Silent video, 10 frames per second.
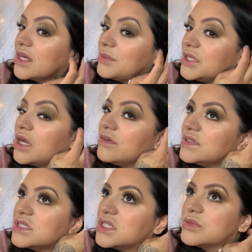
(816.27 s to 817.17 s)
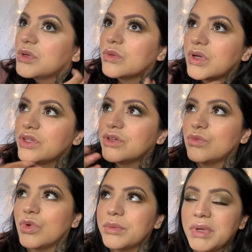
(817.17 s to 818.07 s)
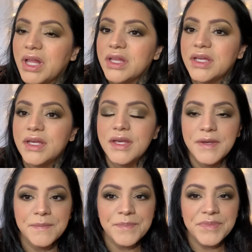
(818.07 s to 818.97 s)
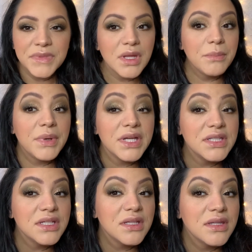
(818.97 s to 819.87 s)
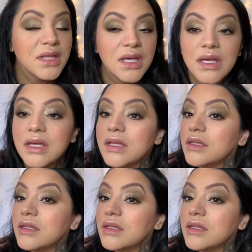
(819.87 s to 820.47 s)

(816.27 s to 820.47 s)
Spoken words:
I mean, obviously it's probably why they're in one palette, but I